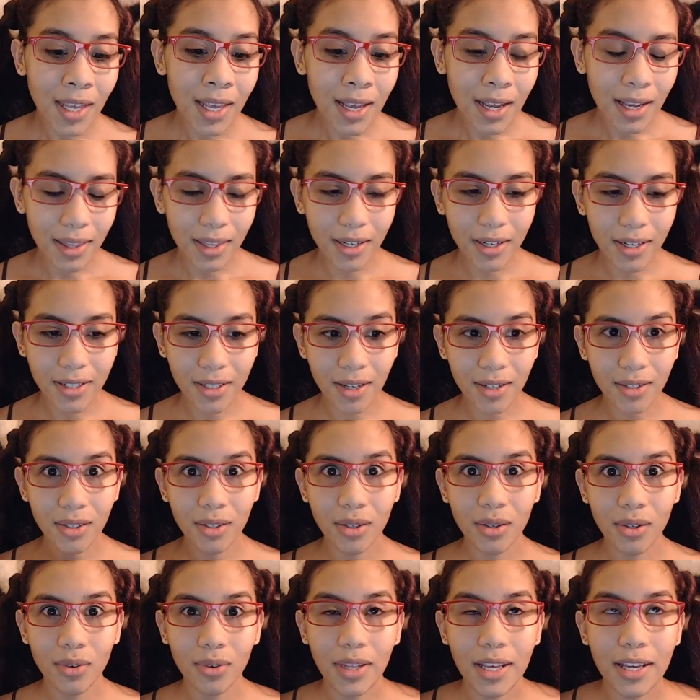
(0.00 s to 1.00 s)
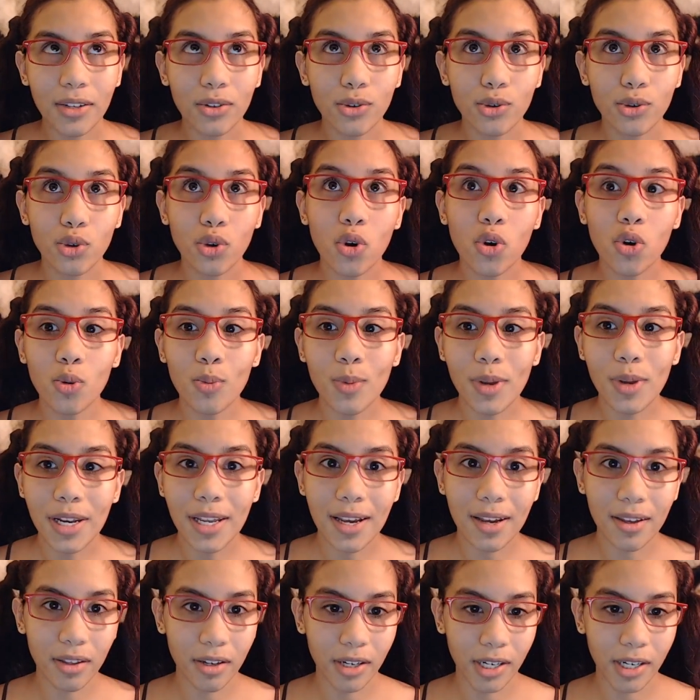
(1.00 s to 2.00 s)
There's also like so many
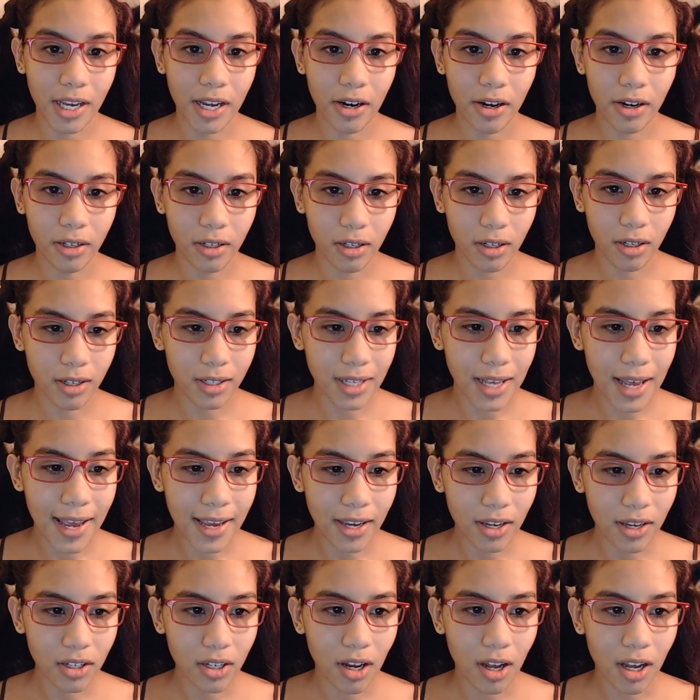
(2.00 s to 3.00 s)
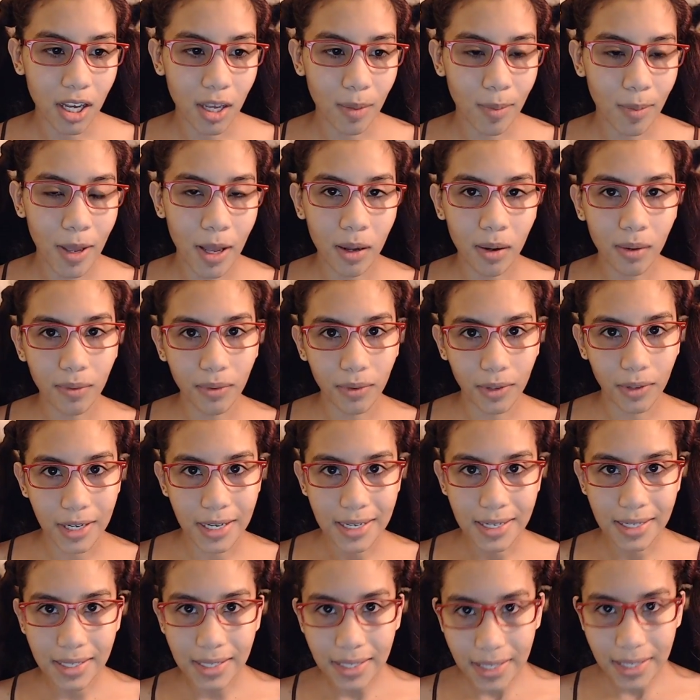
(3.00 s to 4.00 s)
other characters that I could talk about for
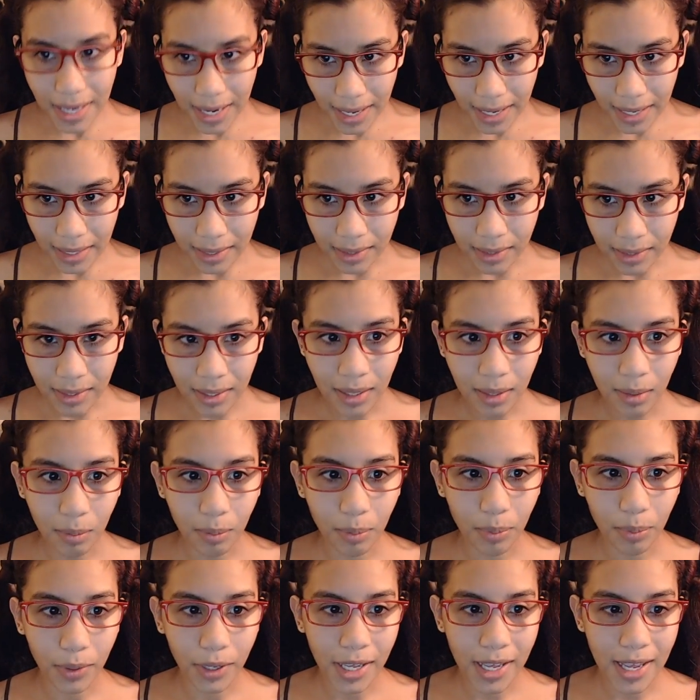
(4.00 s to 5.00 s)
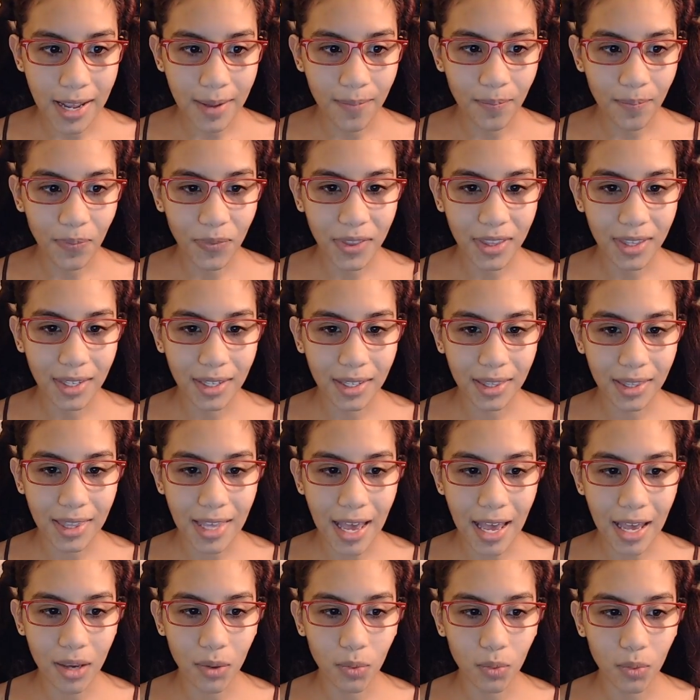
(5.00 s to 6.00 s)
days, but
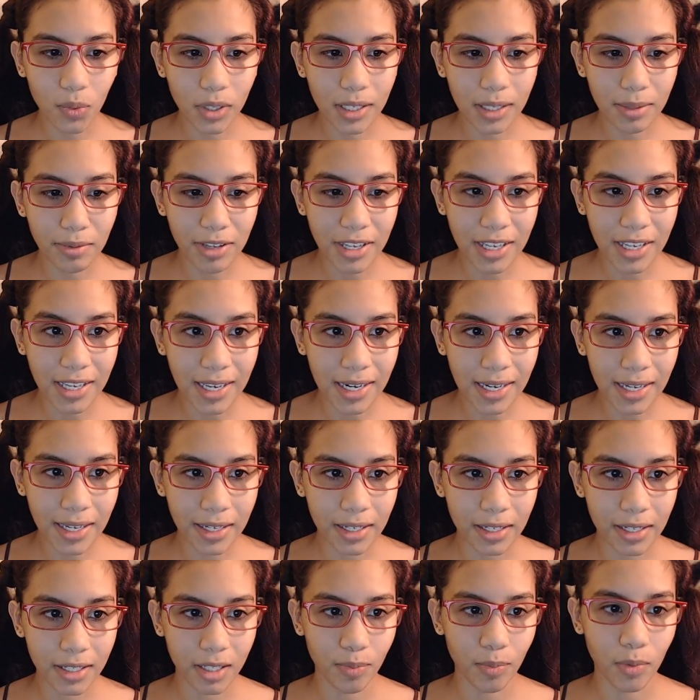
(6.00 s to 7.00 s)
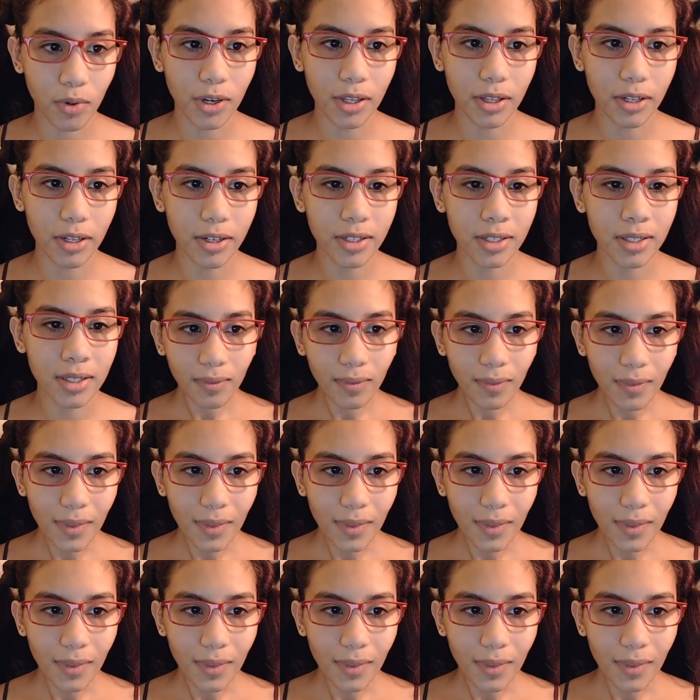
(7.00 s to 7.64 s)
that would be getting into spoilers,